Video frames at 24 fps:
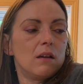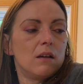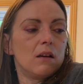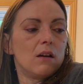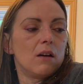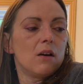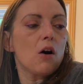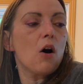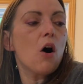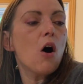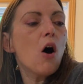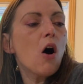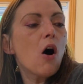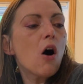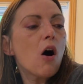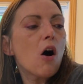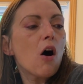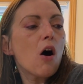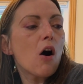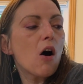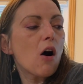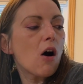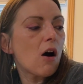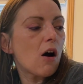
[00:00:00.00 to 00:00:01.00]

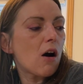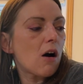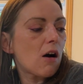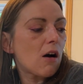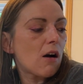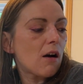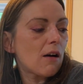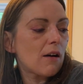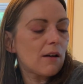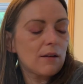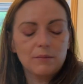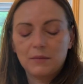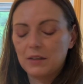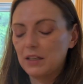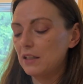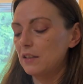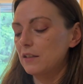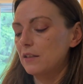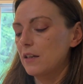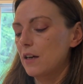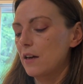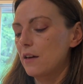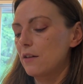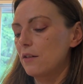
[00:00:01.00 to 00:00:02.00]
I'm getting
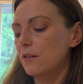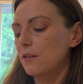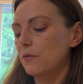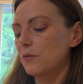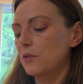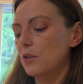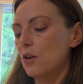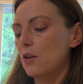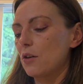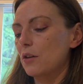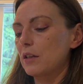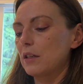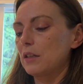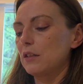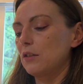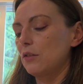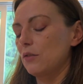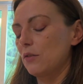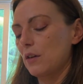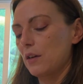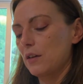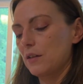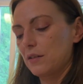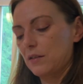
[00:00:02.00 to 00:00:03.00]
tired of talking, you
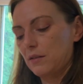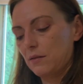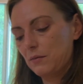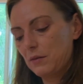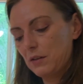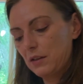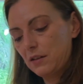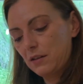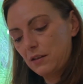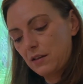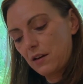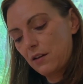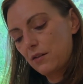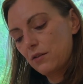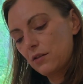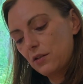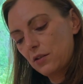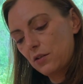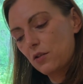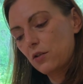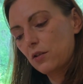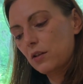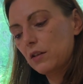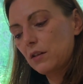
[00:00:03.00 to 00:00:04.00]
guys. I'm getting tired of
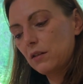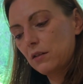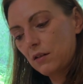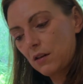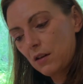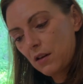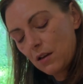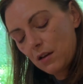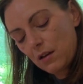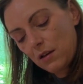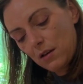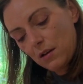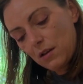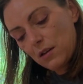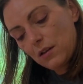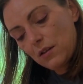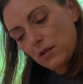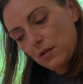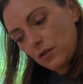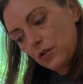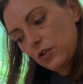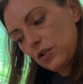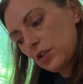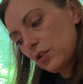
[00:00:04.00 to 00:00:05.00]
talking.
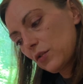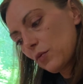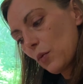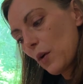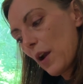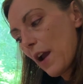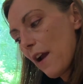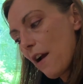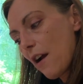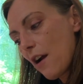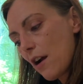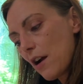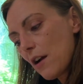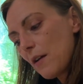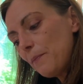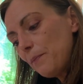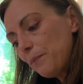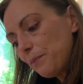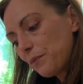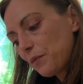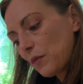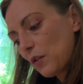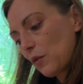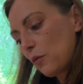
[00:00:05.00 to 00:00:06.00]
Which is rare.
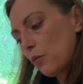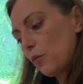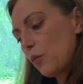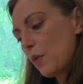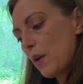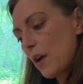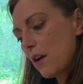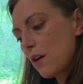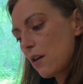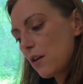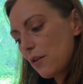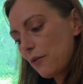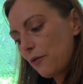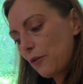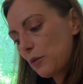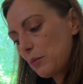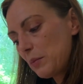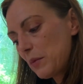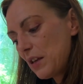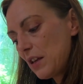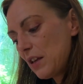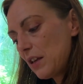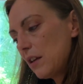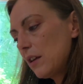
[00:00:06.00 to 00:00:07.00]
Rare for
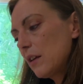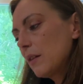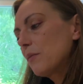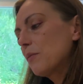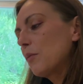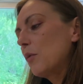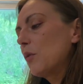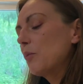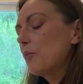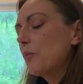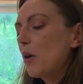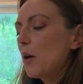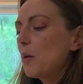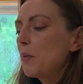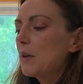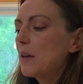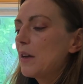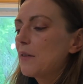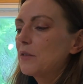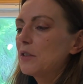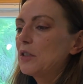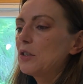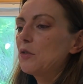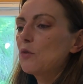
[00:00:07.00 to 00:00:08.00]
me. We'll probably
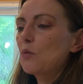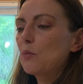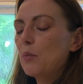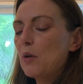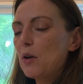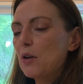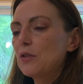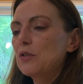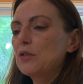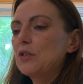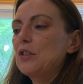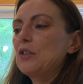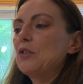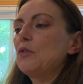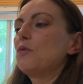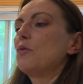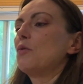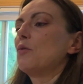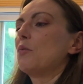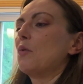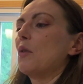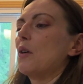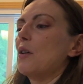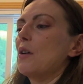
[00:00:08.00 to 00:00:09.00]
have to do a part
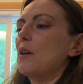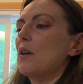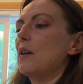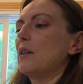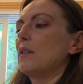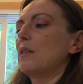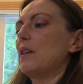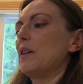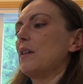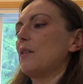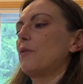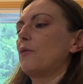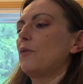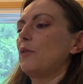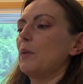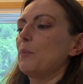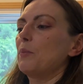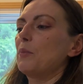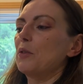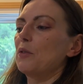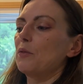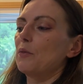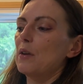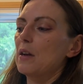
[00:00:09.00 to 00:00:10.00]
2 where I like flip
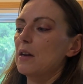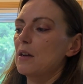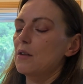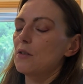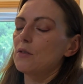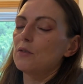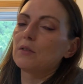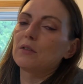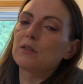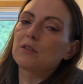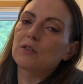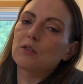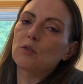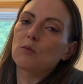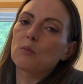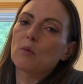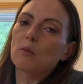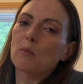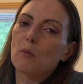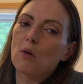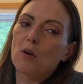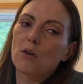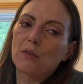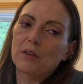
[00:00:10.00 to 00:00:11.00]
it around, zoom
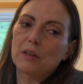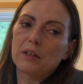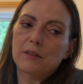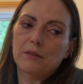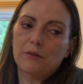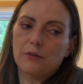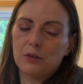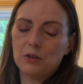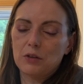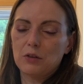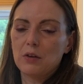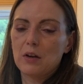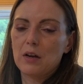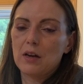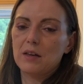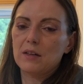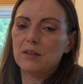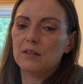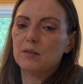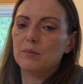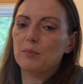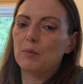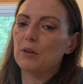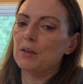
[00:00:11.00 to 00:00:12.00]
them all in for you
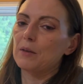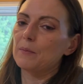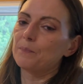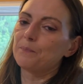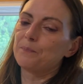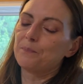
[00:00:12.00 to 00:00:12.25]
guys, but